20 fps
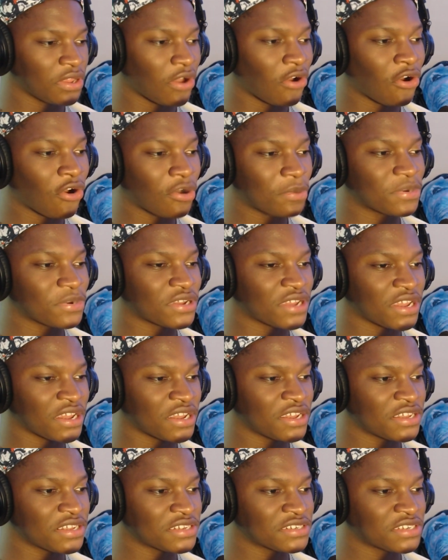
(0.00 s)
all
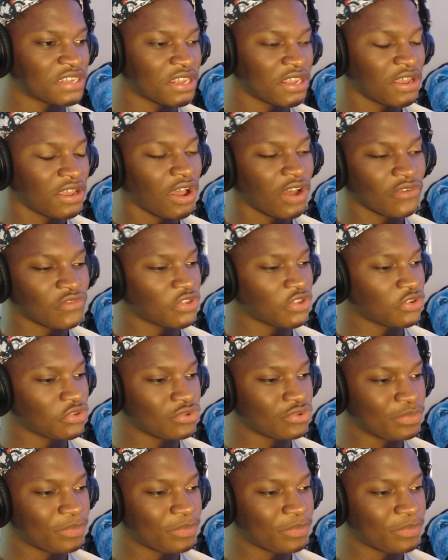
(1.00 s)
because of the new